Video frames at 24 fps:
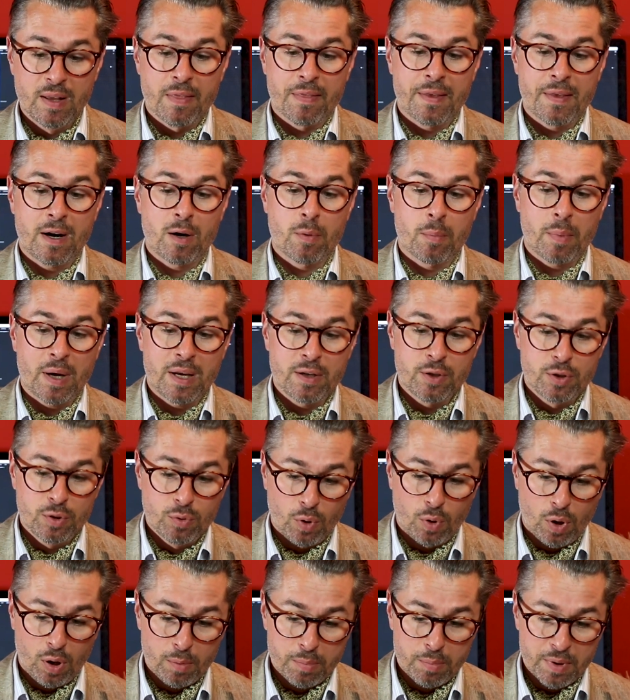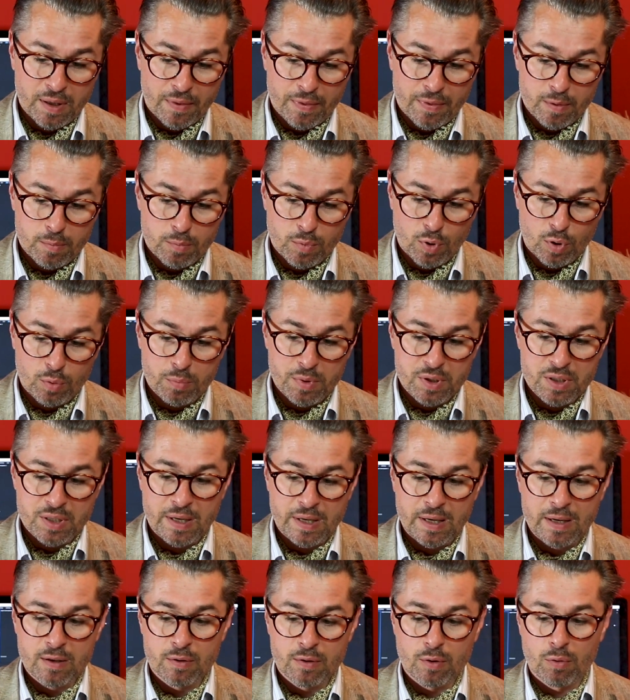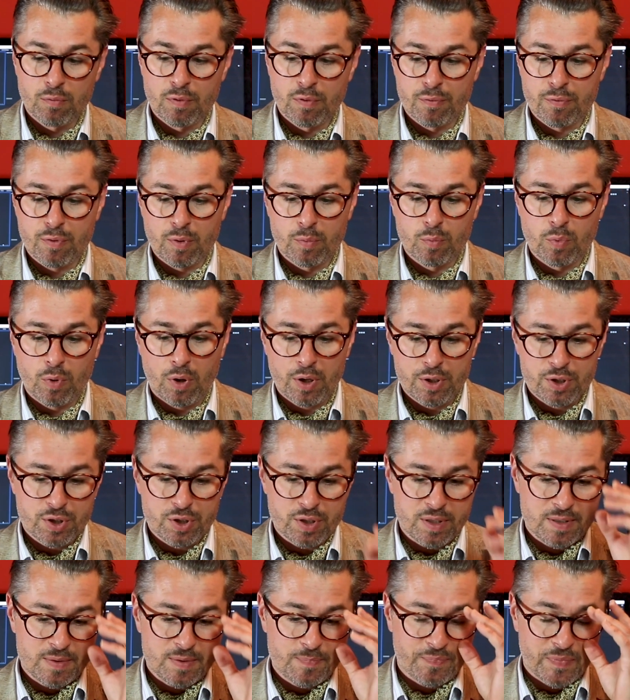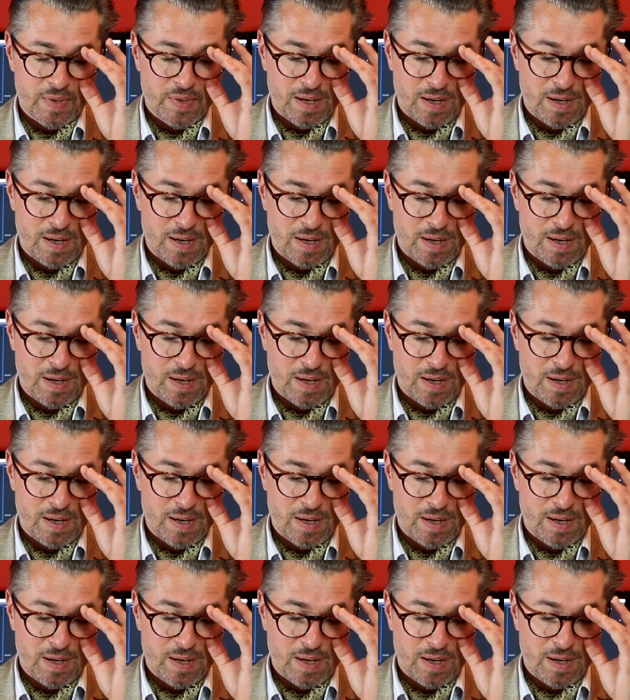They are my new hobby at the moment, taken over from watches.